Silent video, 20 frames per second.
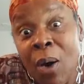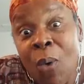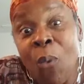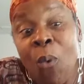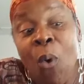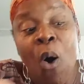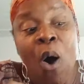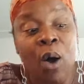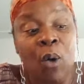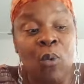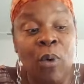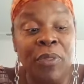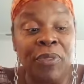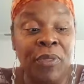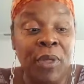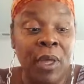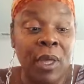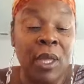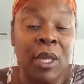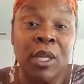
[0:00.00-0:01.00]
walk
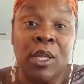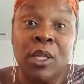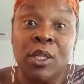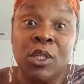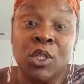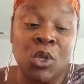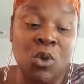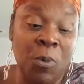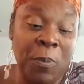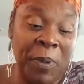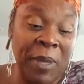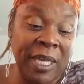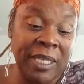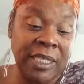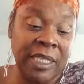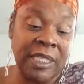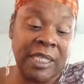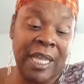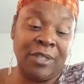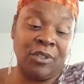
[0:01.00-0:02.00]
with two
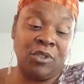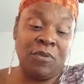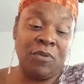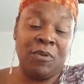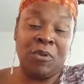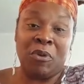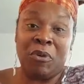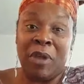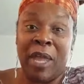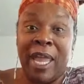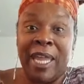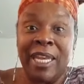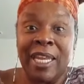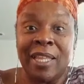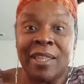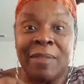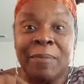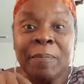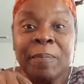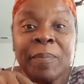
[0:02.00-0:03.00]
pieces that you
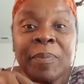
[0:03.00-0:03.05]
created.